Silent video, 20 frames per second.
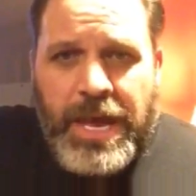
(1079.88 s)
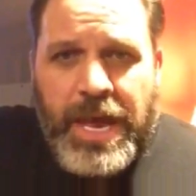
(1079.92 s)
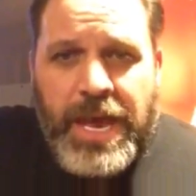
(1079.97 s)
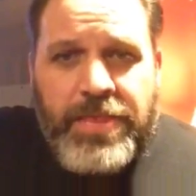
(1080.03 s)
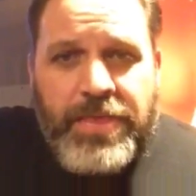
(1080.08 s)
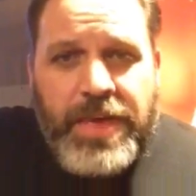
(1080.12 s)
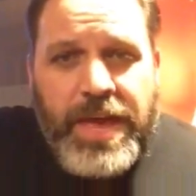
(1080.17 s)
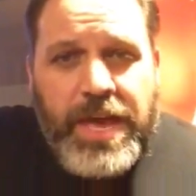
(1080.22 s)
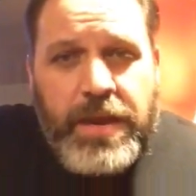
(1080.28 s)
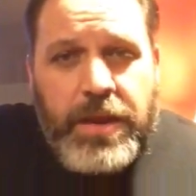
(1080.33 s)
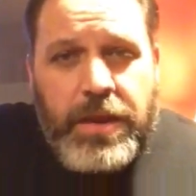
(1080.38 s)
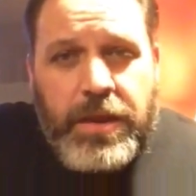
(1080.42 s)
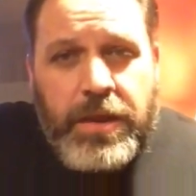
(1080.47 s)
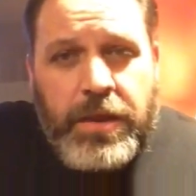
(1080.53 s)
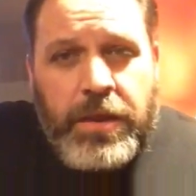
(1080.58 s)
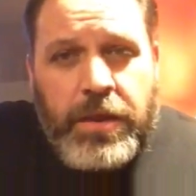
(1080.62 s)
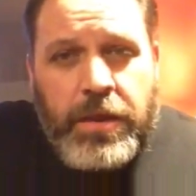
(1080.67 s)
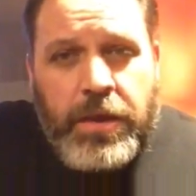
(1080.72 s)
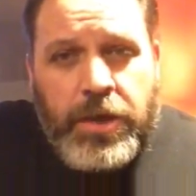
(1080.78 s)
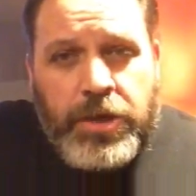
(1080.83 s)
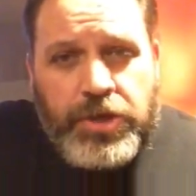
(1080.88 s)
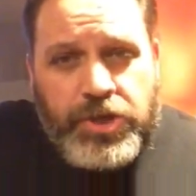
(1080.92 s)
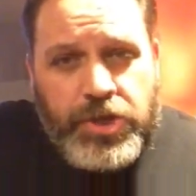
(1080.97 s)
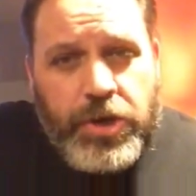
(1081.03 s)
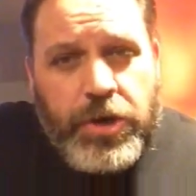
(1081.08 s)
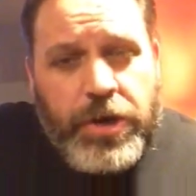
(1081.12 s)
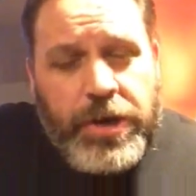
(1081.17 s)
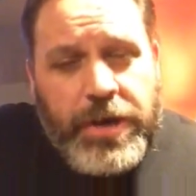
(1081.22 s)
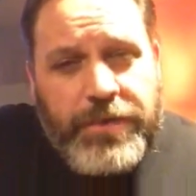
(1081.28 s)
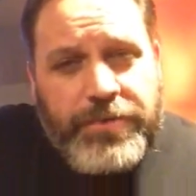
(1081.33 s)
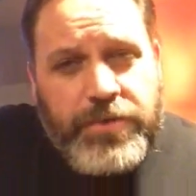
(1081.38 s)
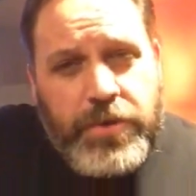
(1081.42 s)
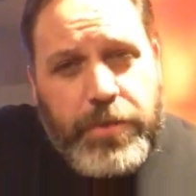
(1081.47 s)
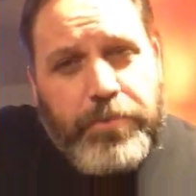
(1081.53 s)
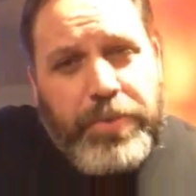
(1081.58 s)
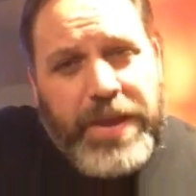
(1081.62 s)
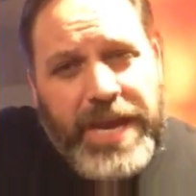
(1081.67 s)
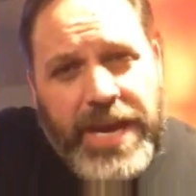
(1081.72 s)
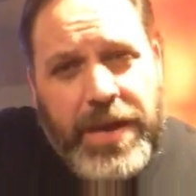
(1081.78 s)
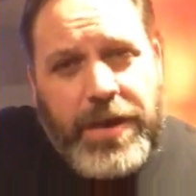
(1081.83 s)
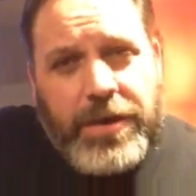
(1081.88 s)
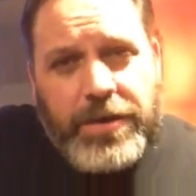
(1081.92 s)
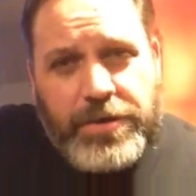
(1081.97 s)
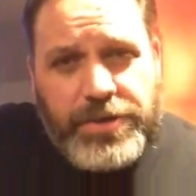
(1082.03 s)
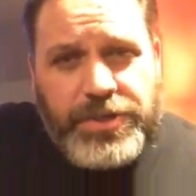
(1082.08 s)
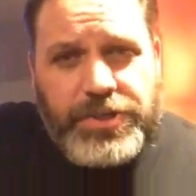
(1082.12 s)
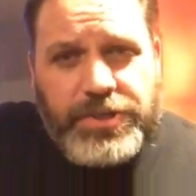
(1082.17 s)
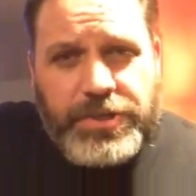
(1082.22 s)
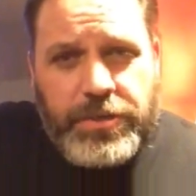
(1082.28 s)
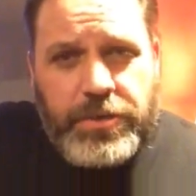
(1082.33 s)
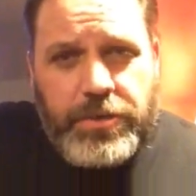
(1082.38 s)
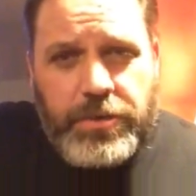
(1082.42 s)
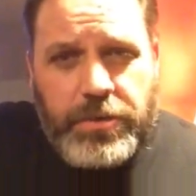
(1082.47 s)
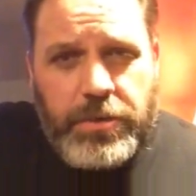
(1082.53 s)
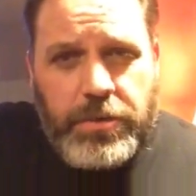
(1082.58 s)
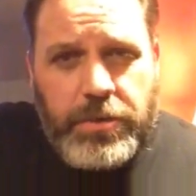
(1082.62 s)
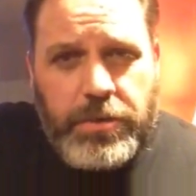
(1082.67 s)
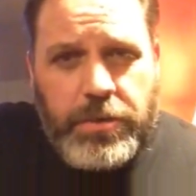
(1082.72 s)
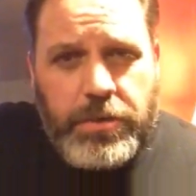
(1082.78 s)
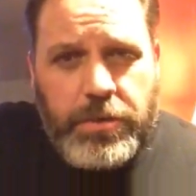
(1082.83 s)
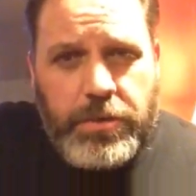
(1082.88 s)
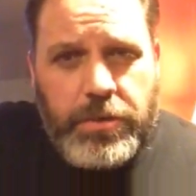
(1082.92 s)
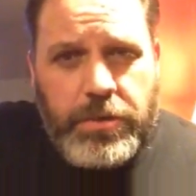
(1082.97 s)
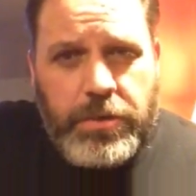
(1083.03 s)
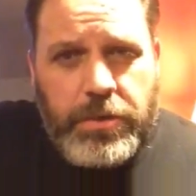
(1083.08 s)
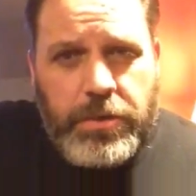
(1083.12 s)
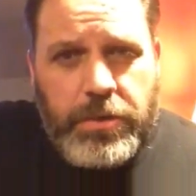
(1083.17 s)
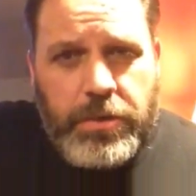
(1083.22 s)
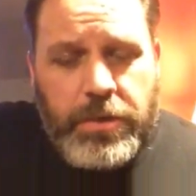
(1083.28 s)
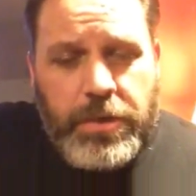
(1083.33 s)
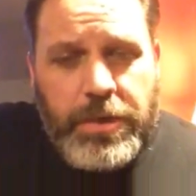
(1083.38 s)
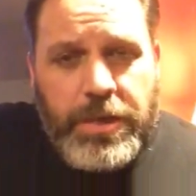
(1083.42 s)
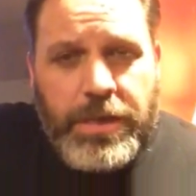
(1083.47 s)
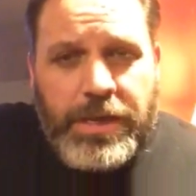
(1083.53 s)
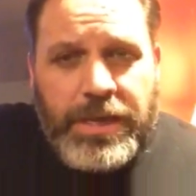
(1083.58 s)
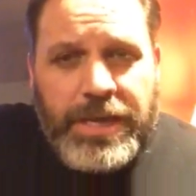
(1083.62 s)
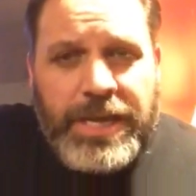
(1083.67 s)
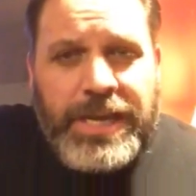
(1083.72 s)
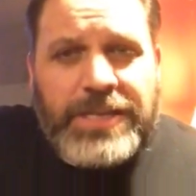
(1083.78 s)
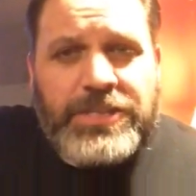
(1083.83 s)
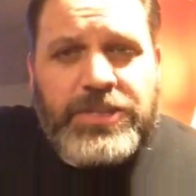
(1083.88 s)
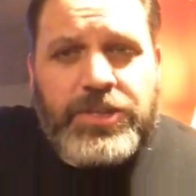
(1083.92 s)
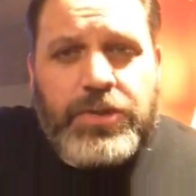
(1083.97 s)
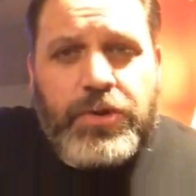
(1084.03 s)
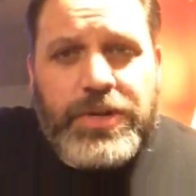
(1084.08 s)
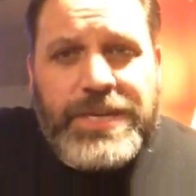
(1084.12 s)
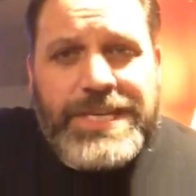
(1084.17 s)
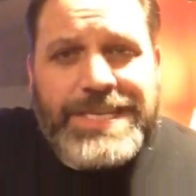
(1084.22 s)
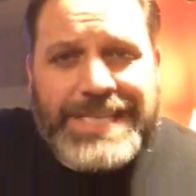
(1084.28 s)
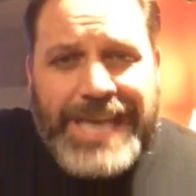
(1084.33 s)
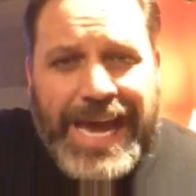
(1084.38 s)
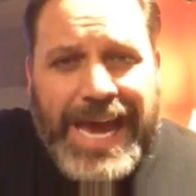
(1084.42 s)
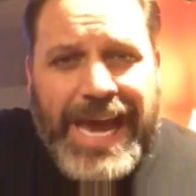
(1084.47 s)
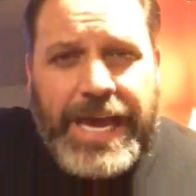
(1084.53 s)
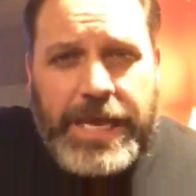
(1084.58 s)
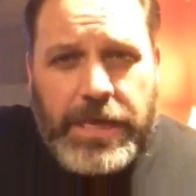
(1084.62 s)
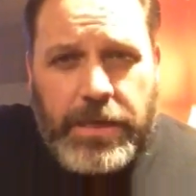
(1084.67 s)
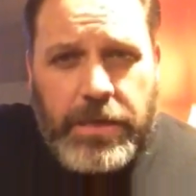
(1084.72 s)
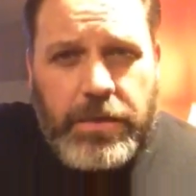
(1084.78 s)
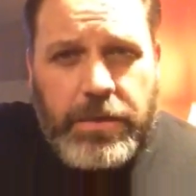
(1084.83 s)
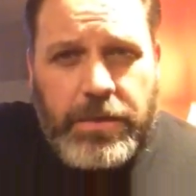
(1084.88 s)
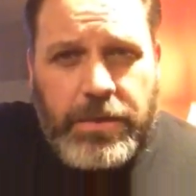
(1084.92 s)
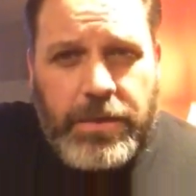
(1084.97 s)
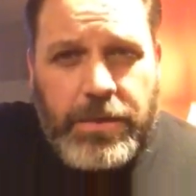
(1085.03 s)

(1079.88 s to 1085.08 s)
And then a jury of your peers gets to decide